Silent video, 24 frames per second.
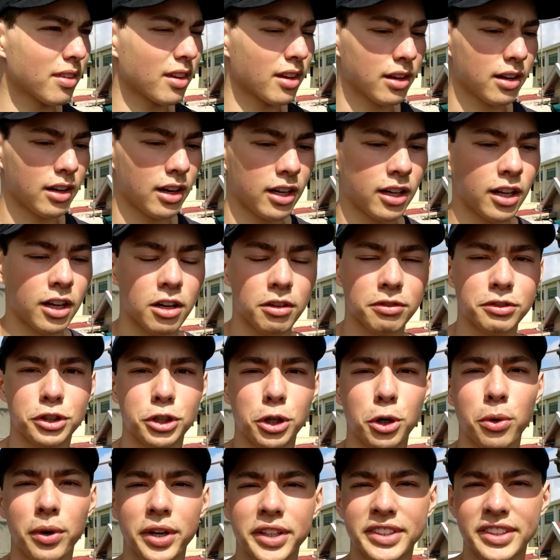A lot of
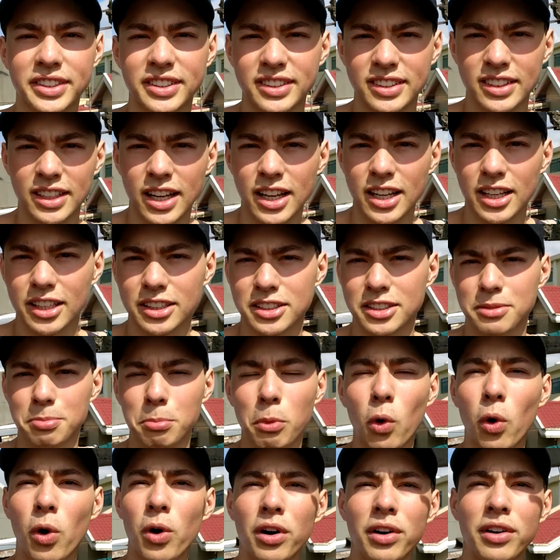tourists. It's
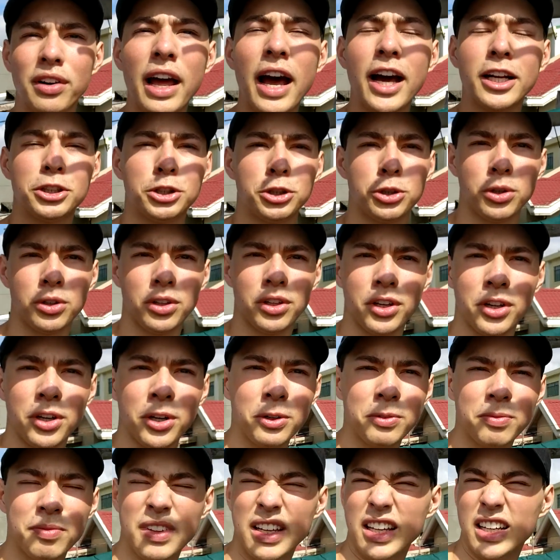more natural, you know?
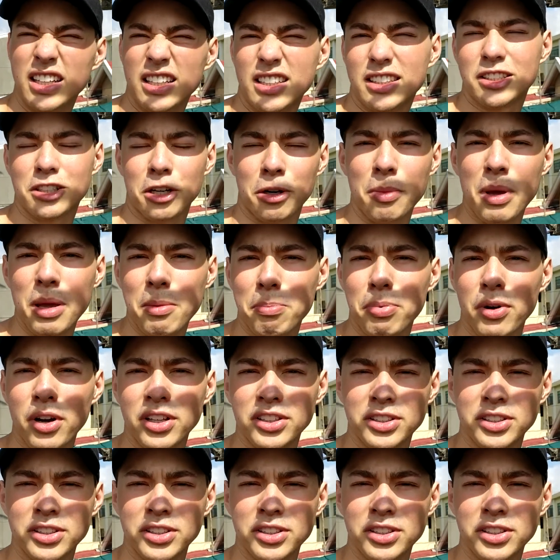It's gonna be pretty sweet.